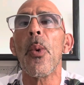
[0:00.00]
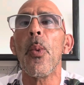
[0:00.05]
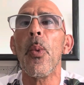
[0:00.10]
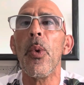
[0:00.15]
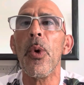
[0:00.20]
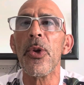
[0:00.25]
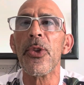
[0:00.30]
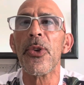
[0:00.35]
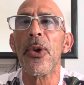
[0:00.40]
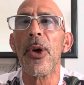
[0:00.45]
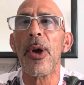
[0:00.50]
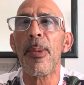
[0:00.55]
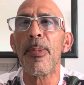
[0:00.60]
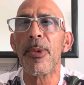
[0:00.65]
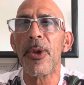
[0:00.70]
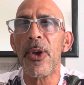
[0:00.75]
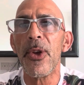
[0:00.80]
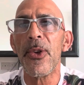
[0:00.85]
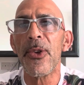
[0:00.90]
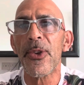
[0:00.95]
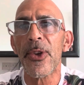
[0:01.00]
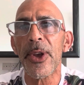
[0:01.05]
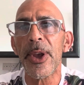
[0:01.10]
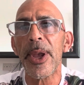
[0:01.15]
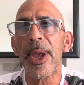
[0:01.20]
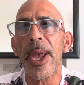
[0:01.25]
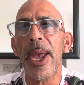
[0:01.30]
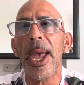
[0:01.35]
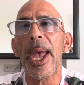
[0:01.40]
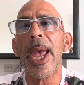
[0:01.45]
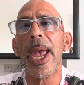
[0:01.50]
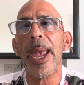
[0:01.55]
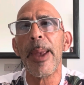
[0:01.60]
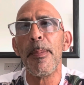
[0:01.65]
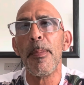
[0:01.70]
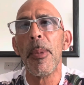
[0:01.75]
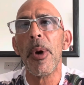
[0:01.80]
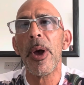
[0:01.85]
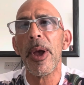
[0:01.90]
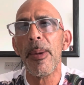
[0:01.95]
what I'm using
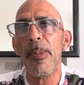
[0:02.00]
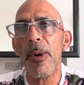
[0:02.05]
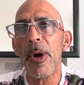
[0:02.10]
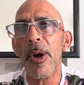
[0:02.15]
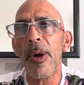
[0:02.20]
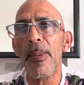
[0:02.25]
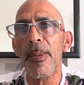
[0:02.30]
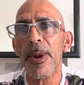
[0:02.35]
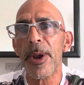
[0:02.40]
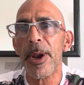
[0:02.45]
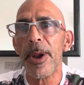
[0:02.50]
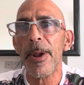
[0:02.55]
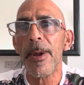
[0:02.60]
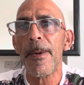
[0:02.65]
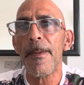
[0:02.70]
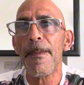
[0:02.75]
in my apartment.